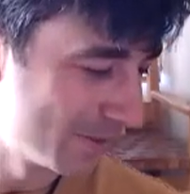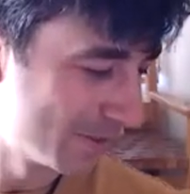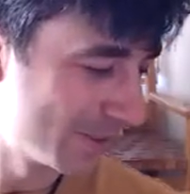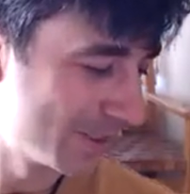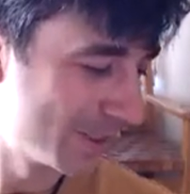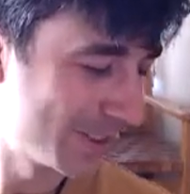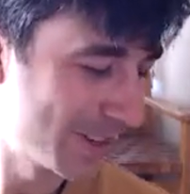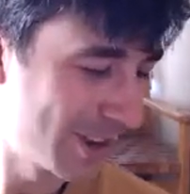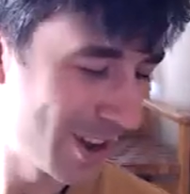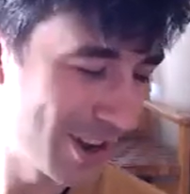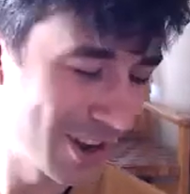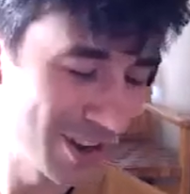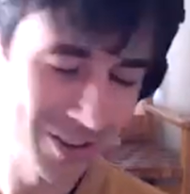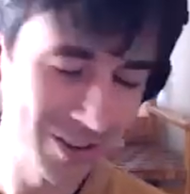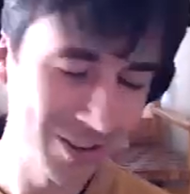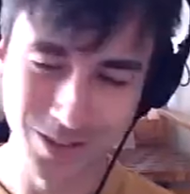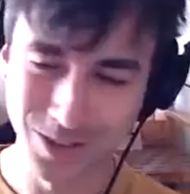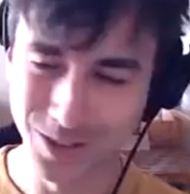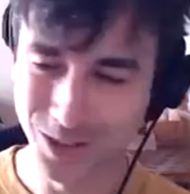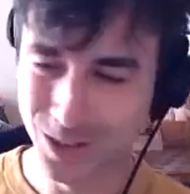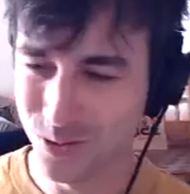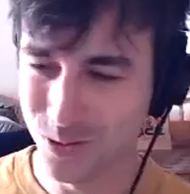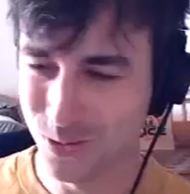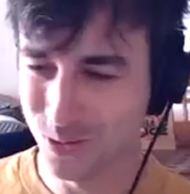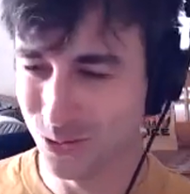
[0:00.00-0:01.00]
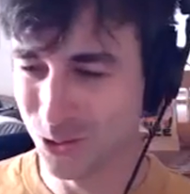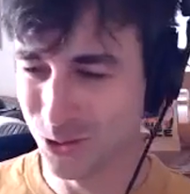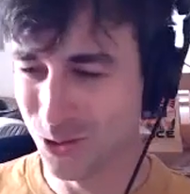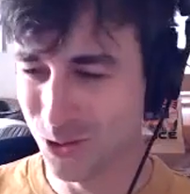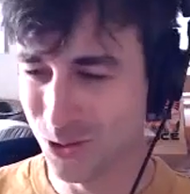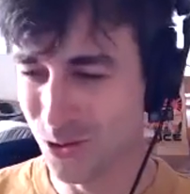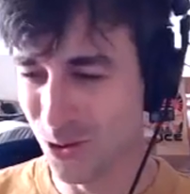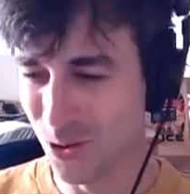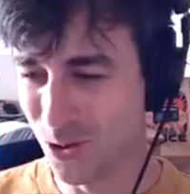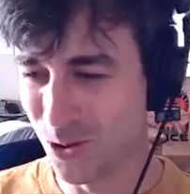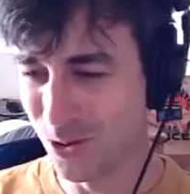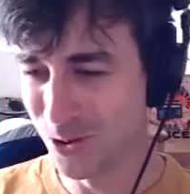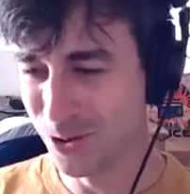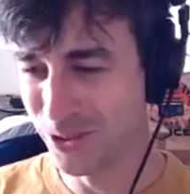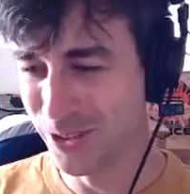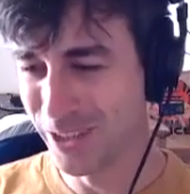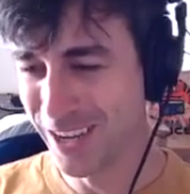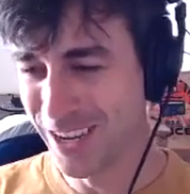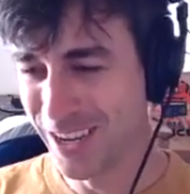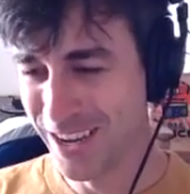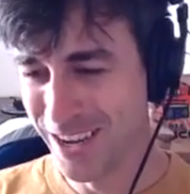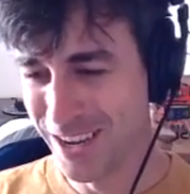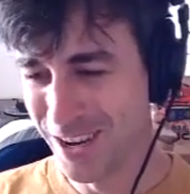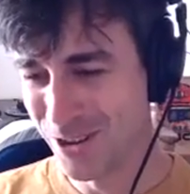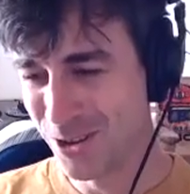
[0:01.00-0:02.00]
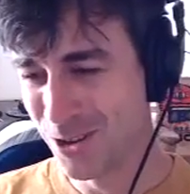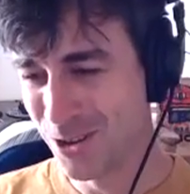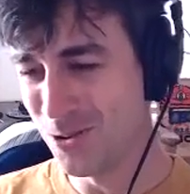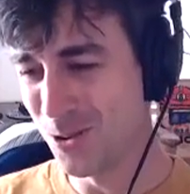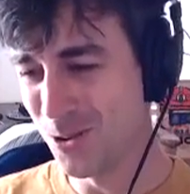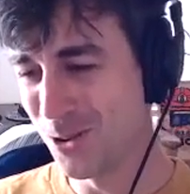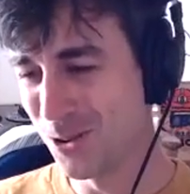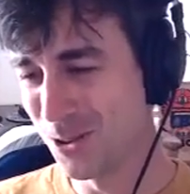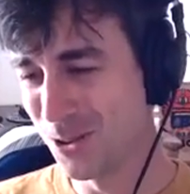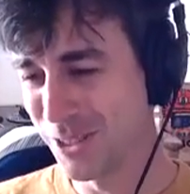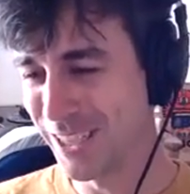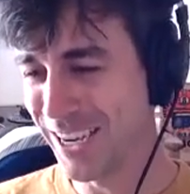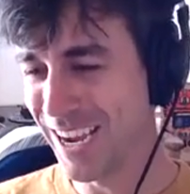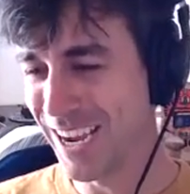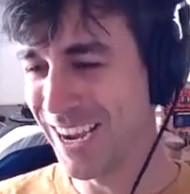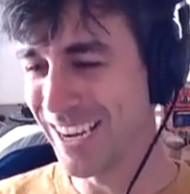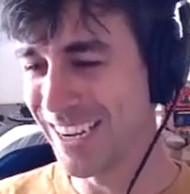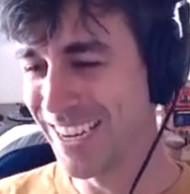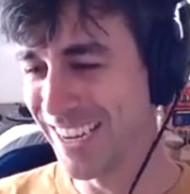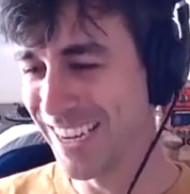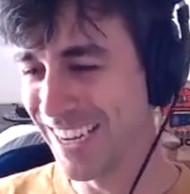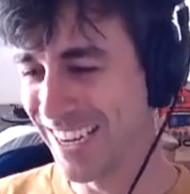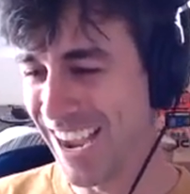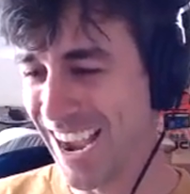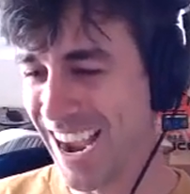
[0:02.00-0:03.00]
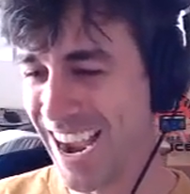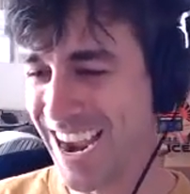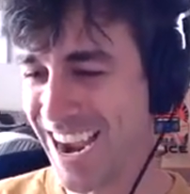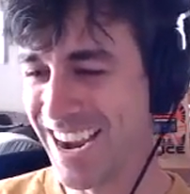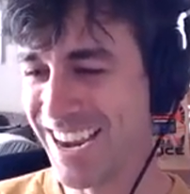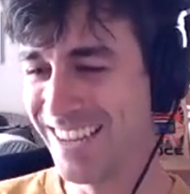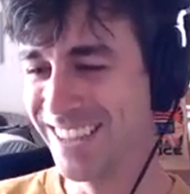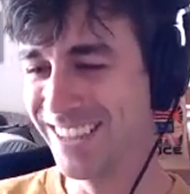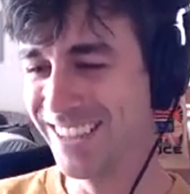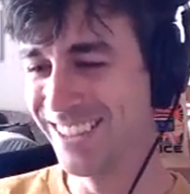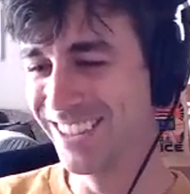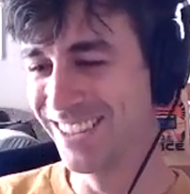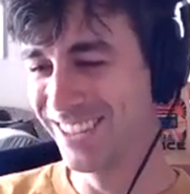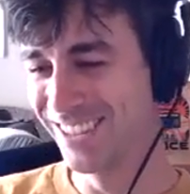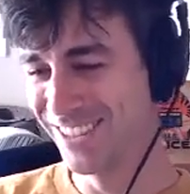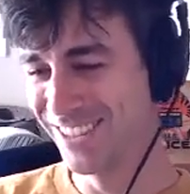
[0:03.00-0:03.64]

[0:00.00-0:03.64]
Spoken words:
talk two old Sidekiq hands,